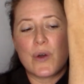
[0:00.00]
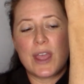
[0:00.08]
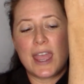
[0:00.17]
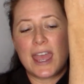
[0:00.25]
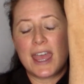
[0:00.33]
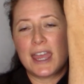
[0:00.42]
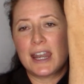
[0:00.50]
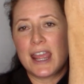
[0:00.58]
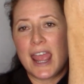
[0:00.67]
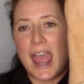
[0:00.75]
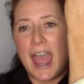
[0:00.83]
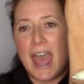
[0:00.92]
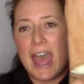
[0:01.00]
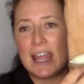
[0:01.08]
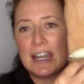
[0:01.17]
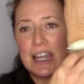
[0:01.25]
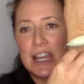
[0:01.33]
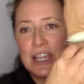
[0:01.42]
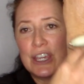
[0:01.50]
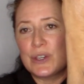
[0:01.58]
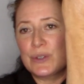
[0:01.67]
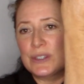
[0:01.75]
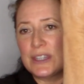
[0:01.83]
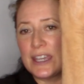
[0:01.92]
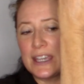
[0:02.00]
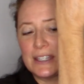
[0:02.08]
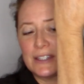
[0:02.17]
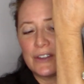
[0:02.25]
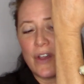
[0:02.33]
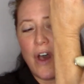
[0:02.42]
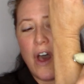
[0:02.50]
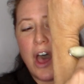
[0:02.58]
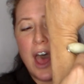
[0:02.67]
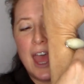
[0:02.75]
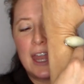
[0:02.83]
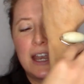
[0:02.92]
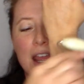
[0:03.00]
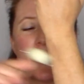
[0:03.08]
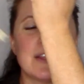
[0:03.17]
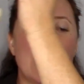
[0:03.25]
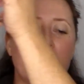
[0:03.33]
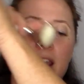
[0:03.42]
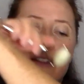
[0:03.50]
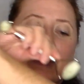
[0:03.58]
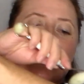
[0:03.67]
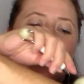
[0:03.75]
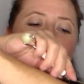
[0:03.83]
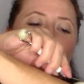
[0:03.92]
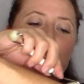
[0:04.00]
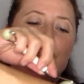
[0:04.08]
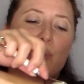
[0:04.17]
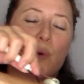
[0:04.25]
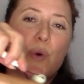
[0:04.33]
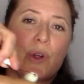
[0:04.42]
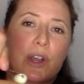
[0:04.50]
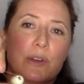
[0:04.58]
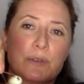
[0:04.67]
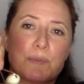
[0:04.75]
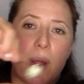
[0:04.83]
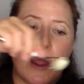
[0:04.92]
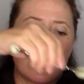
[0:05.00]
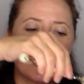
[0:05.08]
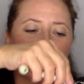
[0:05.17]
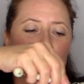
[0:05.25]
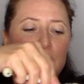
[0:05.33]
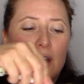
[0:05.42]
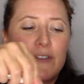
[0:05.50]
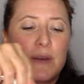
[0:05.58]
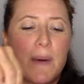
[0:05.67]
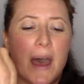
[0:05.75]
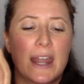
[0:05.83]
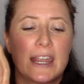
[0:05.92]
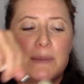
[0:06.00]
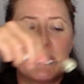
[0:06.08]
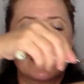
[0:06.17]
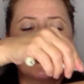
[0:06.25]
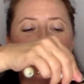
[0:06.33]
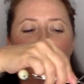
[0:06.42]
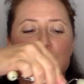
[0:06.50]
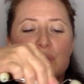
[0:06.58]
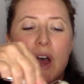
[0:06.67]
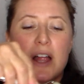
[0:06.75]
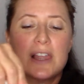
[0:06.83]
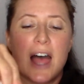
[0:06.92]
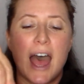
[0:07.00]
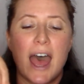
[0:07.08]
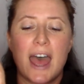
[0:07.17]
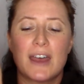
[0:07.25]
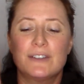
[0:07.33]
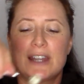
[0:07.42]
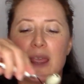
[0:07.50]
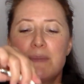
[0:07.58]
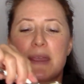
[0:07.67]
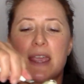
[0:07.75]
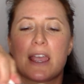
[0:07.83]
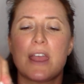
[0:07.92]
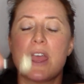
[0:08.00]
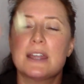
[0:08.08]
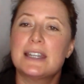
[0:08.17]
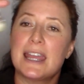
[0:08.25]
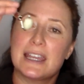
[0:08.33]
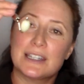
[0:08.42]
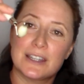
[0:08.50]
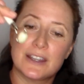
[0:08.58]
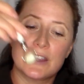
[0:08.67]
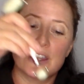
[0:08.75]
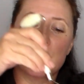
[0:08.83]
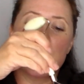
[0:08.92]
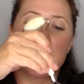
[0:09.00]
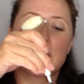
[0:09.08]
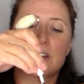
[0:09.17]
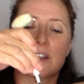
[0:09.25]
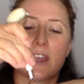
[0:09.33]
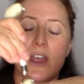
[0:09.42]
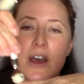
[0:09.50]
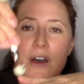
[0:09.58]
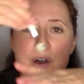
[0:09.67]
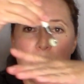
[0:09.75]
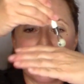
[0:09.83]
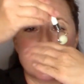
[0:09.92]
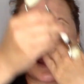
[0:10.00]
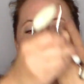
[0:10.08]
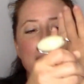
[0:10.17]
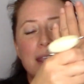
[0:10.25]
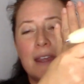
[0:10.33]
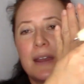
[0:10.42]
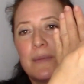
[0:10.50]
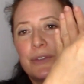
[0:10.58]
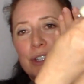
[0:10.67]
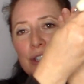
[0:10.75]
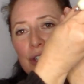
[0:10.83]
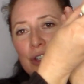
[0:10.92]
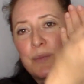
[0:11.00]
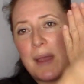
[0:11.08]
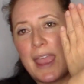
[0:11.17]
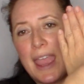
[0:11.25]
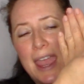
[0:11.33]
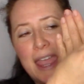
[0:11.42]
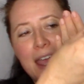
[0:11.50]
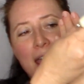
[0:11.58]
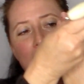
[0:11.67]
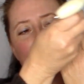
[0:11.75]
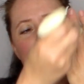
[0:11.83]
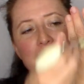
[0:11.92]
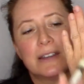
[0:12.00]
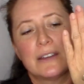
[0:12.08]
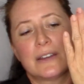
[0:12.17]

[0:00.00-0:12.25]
Go ahead and use this on like those sore parts of the body because you do a lot of typing. Take it to the little one and you're like, oh, well, let me just do my hand